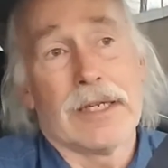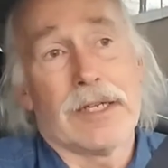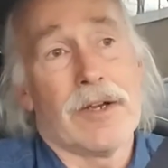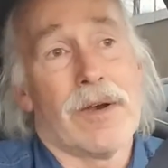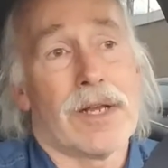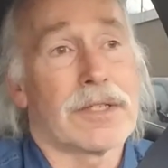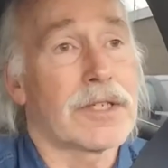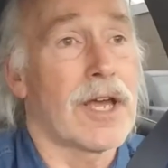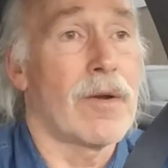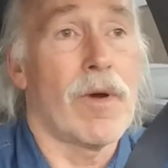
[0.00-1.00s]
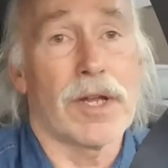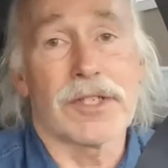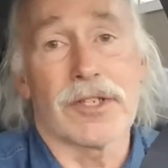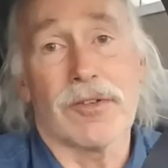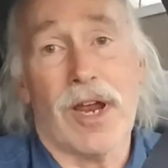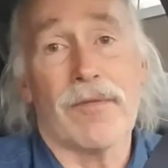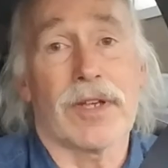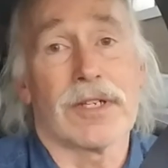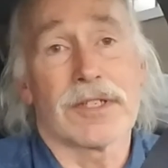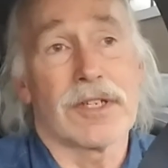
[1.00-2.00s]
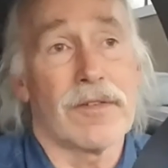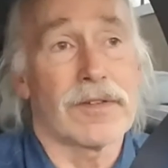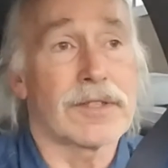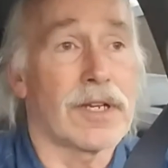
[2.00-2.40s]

I know I was kind of watching traffic and stuff as